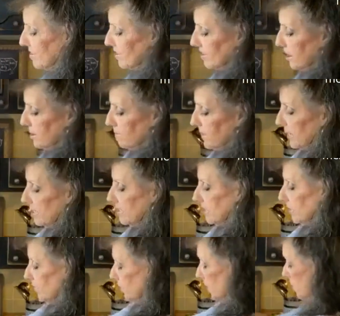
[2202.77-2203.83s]
This is
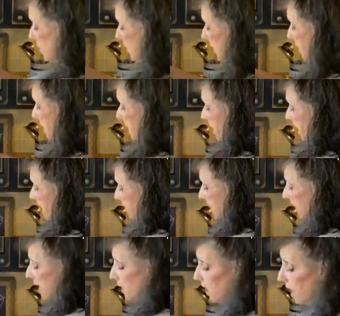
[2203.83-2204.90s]
amazing. Okay.
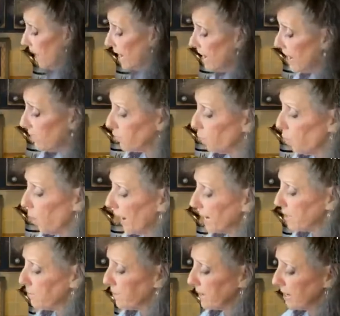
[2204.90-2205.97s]
Now, I have
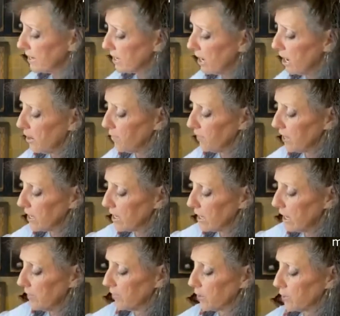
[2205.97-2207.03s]
quite a bit of
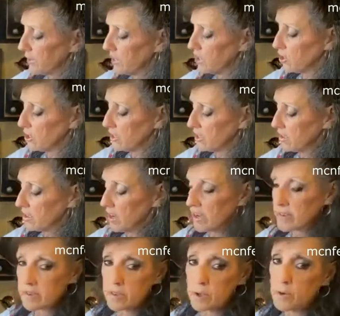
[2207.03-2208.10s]
the green chili
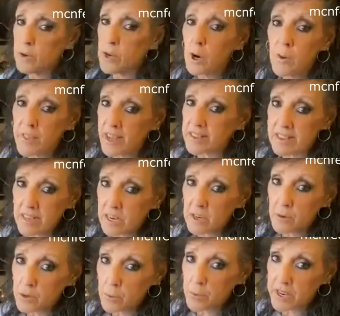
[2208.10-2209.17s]
sauce. You know that's
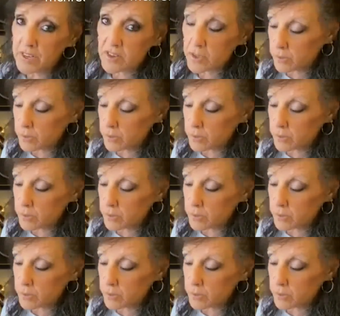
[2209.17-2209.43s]
not going to